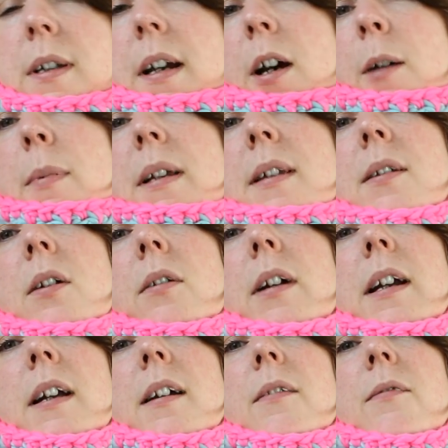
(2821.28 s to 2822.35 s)
terribly
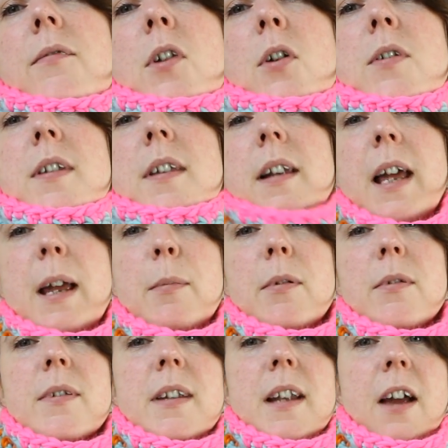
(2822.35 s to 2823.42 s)
sorry. I've lost the
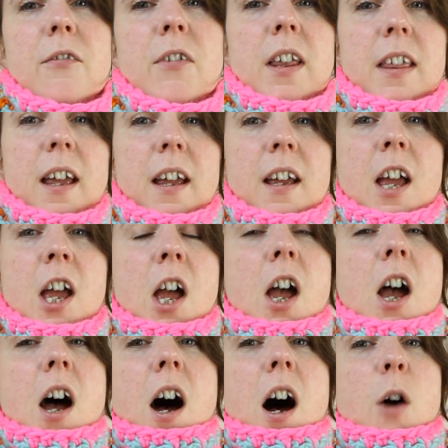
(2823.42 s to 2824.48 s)
labels and everything.
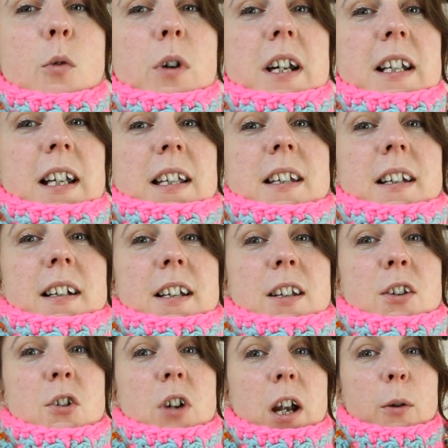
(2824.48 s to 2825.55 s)
I wanted to get stuck
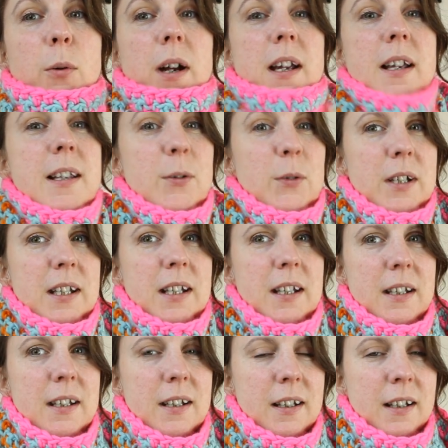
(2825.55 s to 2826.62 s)
in straight away, so I
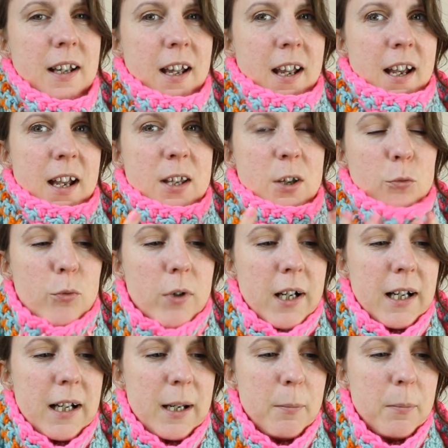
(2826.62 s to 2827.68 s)
did. It's a
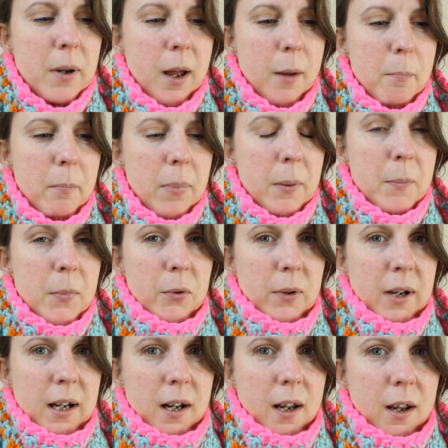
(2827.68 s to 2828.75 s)
really plump
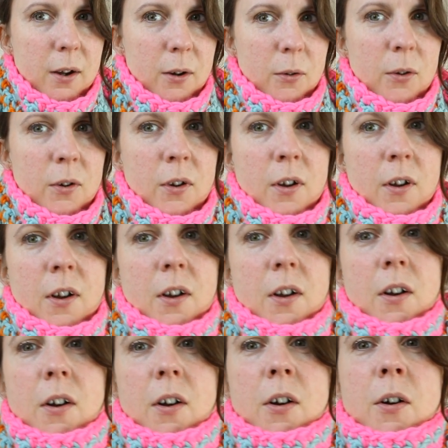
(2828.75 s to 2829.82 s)
merino
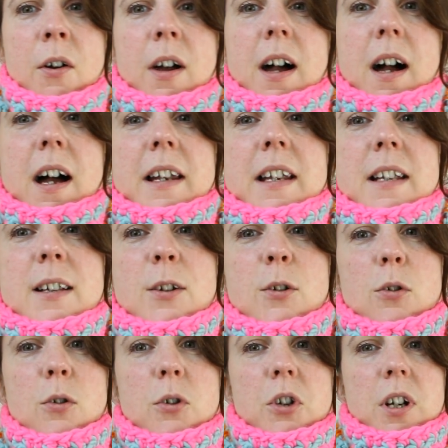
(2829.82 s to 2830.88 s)
and it's
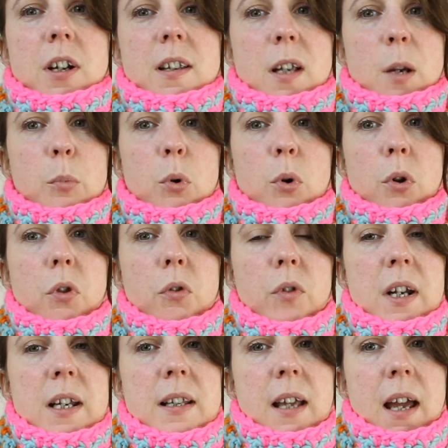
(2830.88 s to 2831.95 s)
gorgeous. I bought
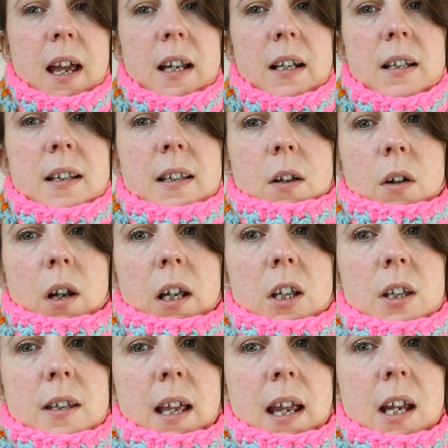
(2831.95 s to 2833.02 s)
3 skeins, so like a
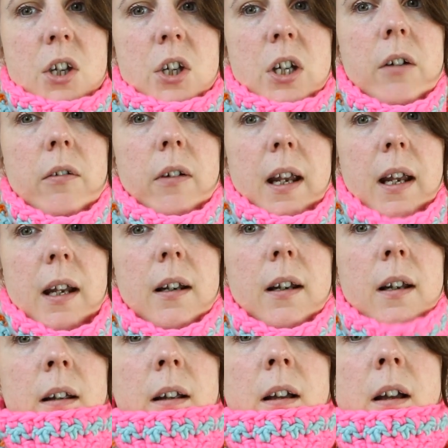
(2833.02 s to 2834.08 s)
sagey green,
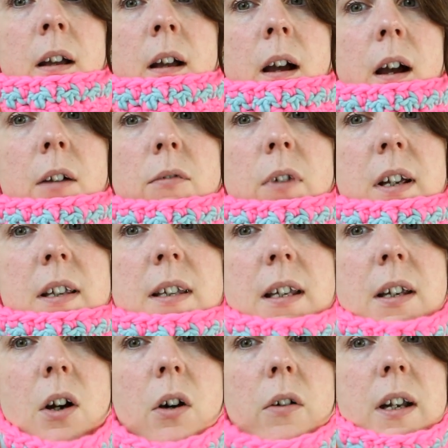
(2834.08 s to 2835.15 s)
a
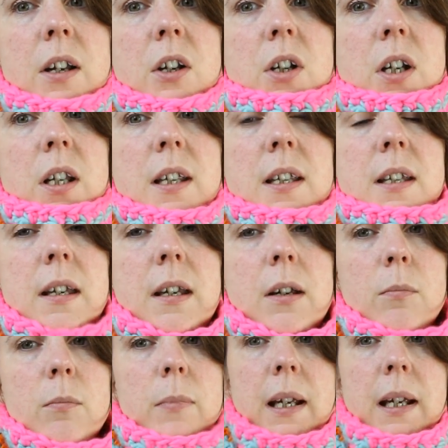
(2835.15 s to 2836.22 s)
rusty orange and this
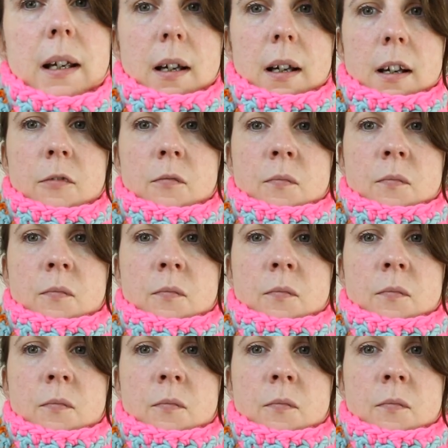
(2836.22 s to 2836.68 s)
neon pink.